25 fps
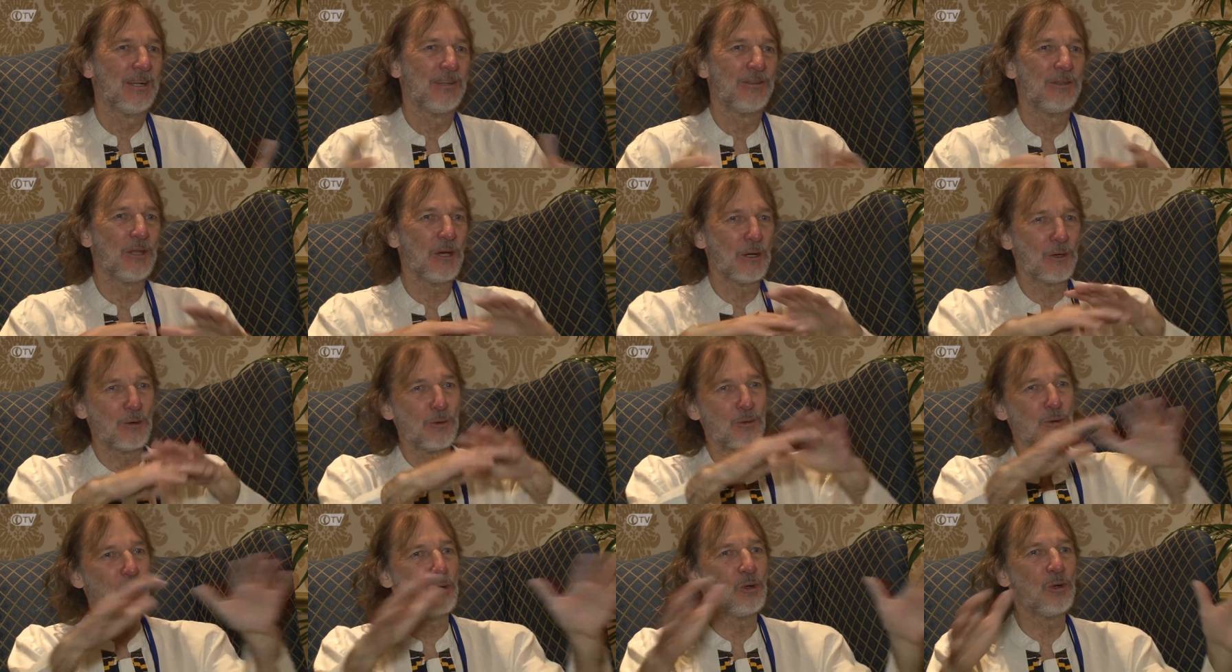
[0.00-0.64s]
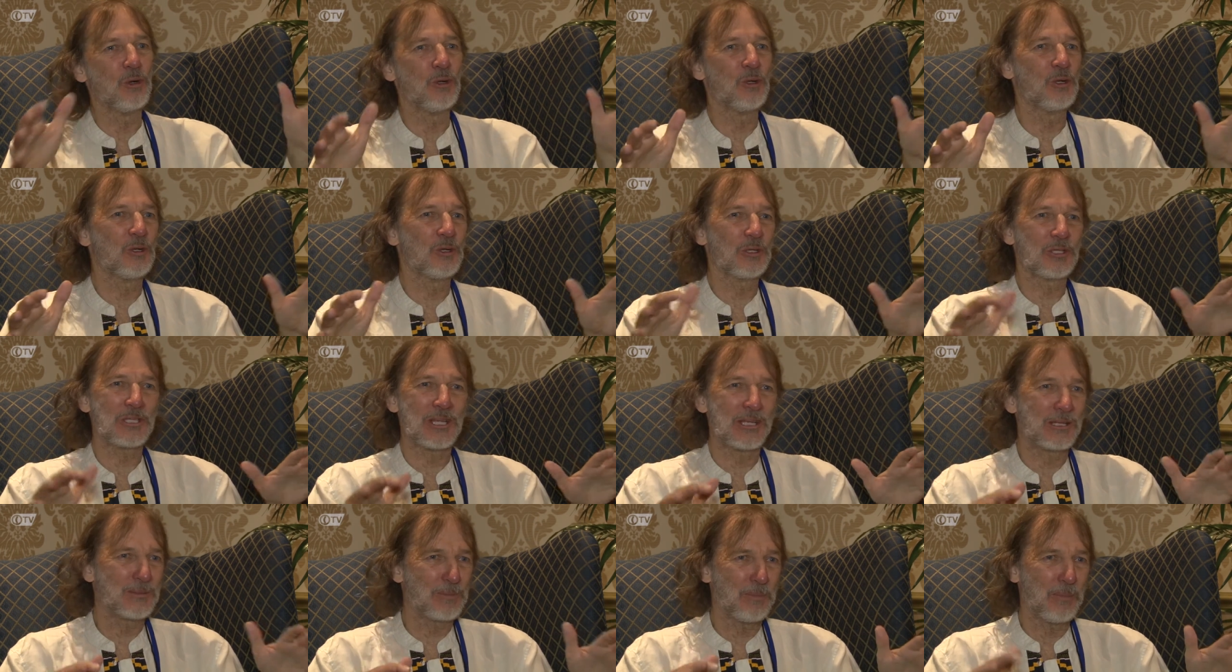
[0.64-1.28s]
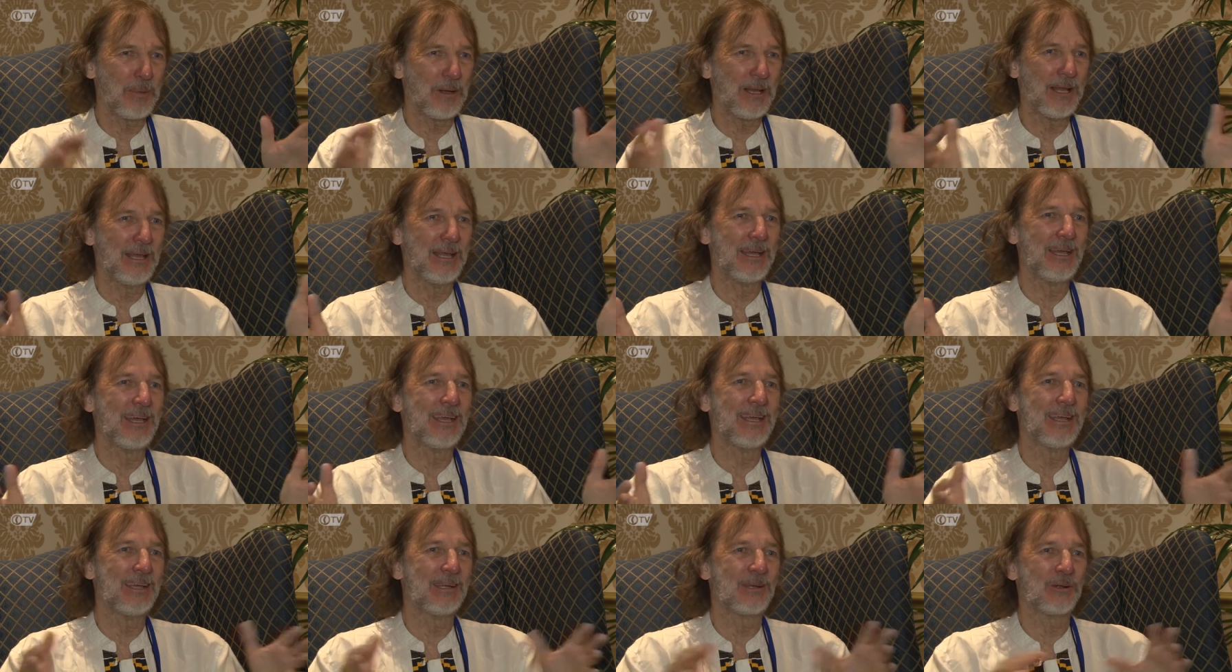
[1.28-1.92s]
no rules at
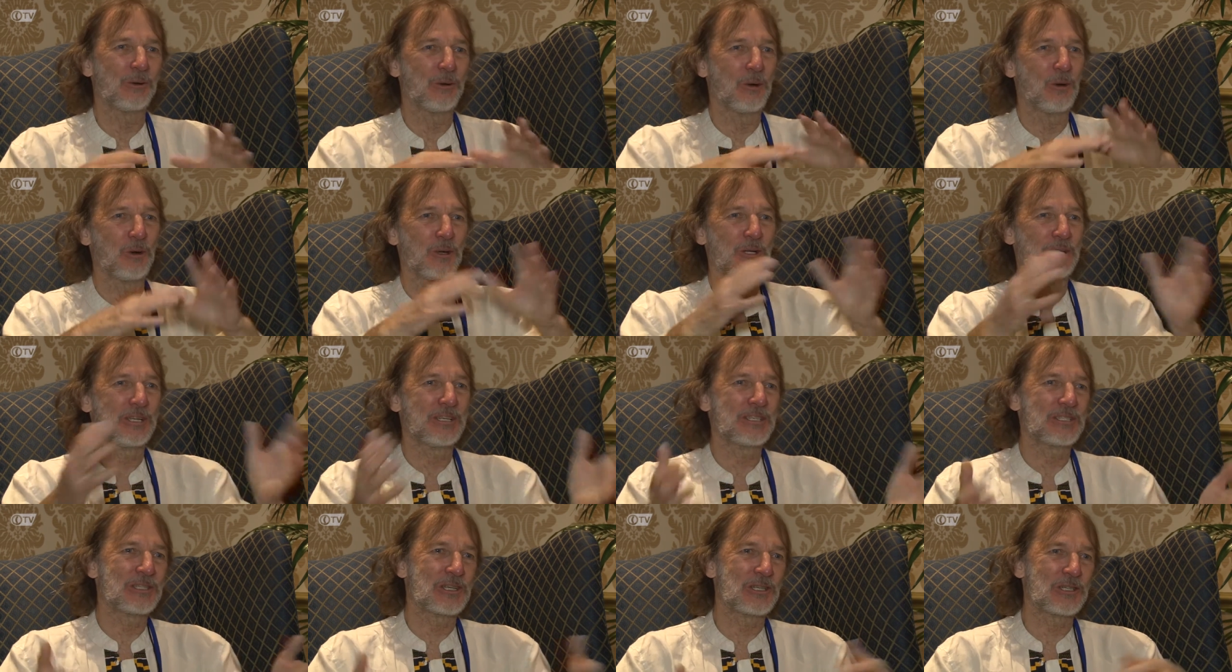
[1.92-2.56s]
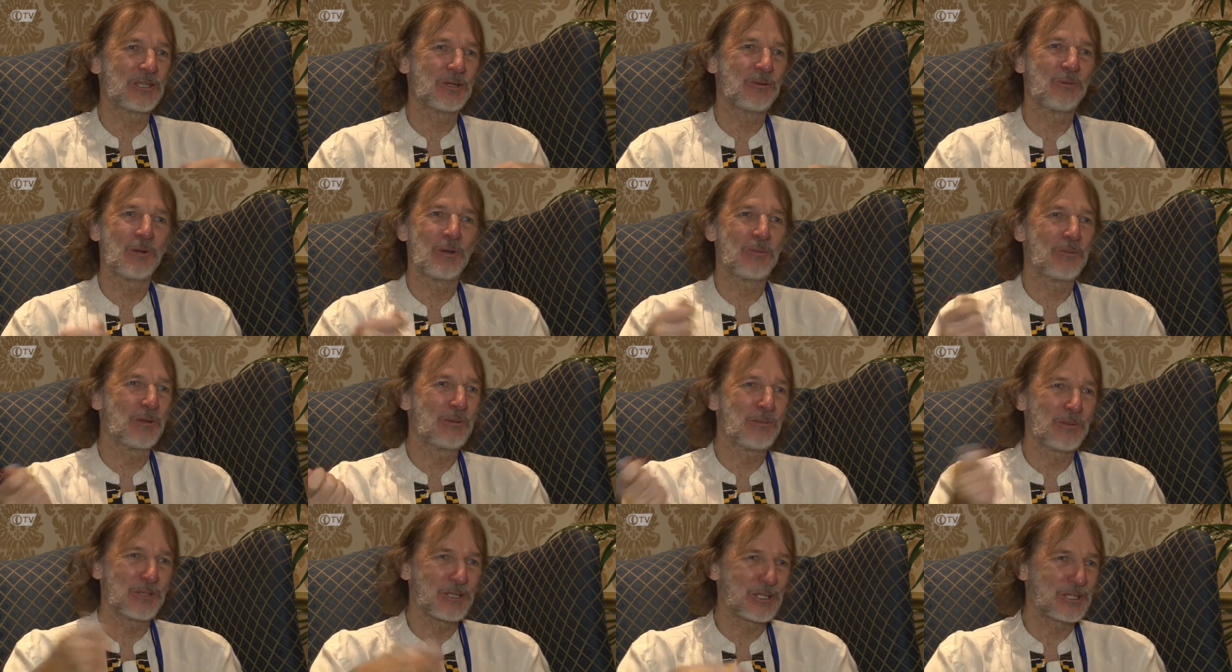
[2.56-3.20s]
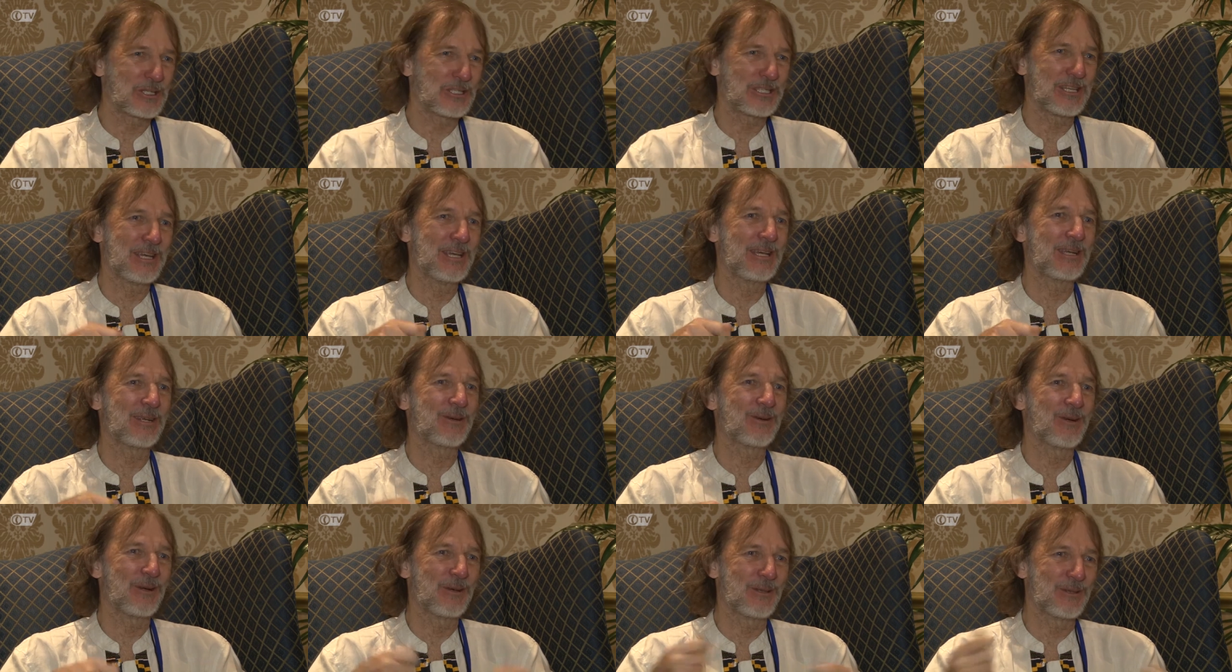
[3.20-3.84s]
play in an organization where people just
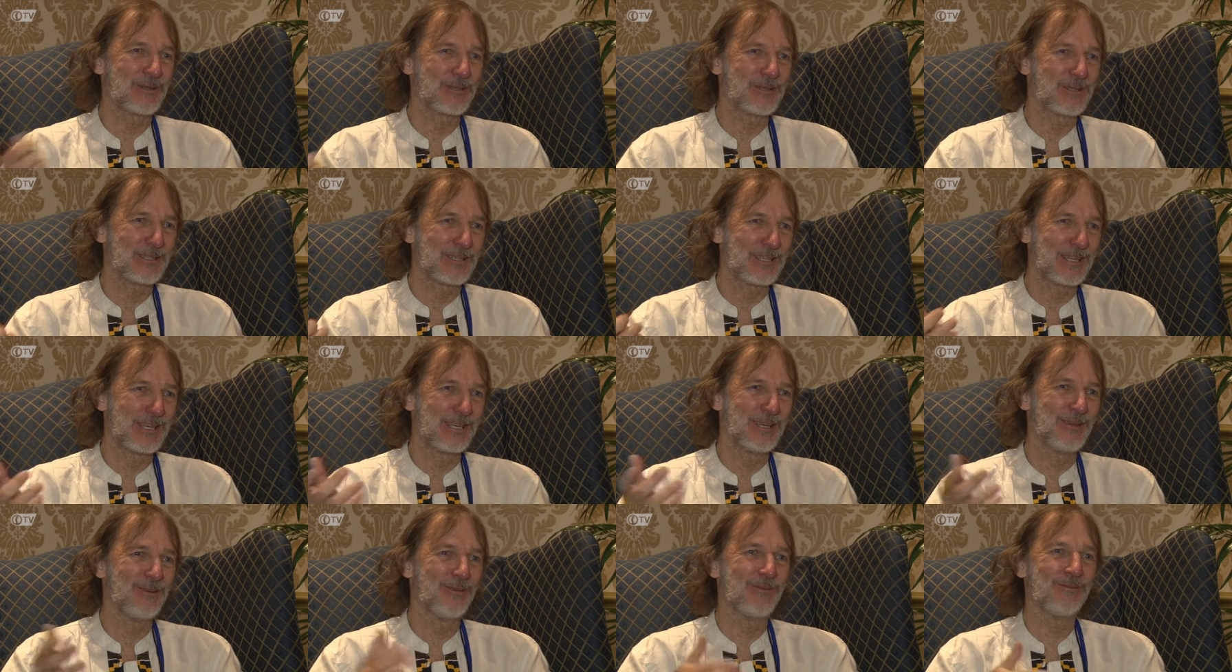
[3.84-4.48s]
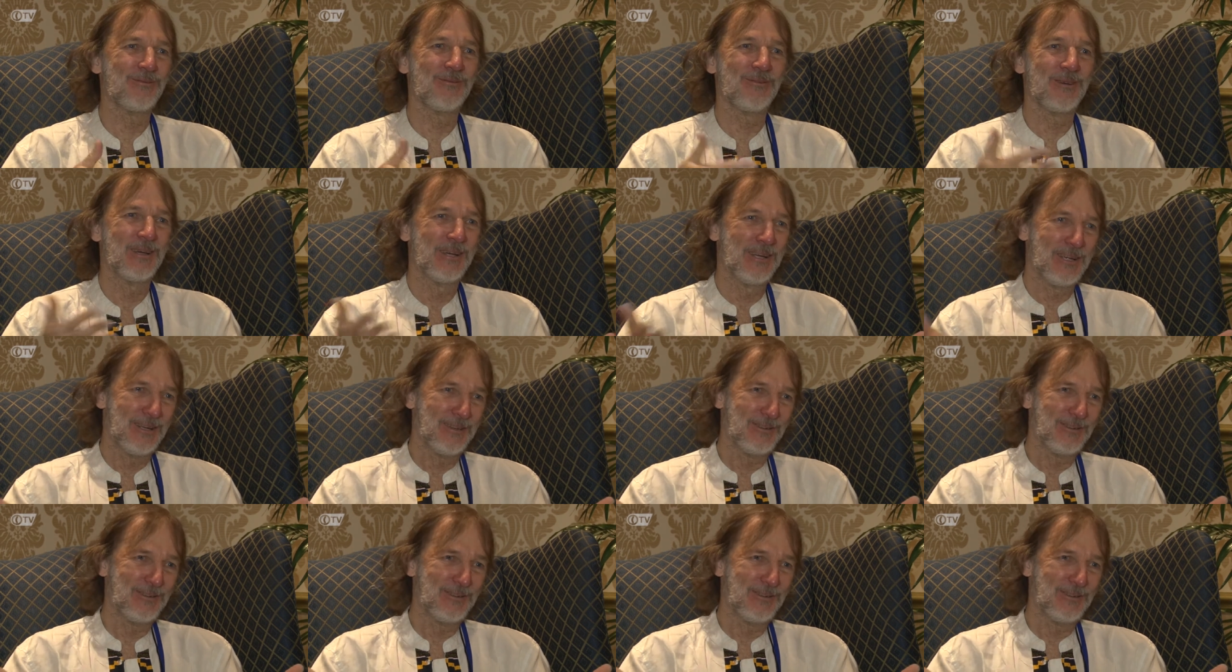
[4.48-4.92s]
take rather than give,